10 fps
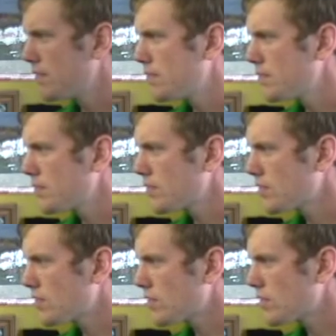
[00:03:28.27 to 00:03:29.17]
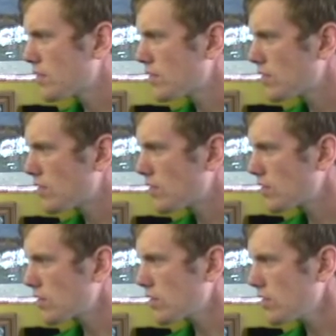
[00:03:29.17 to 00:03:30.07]

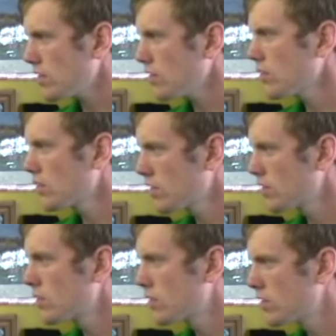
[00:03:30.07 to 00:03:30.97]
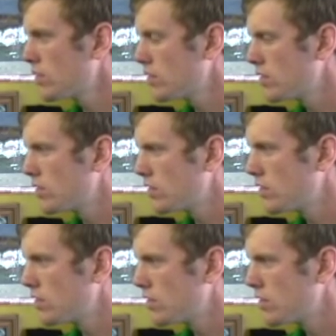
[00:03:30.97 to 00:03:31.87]

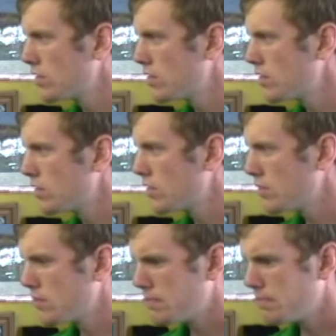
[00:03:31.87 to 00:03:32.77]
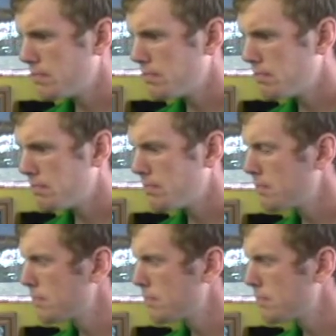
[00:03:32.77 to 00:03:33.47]
The person shown says nothing.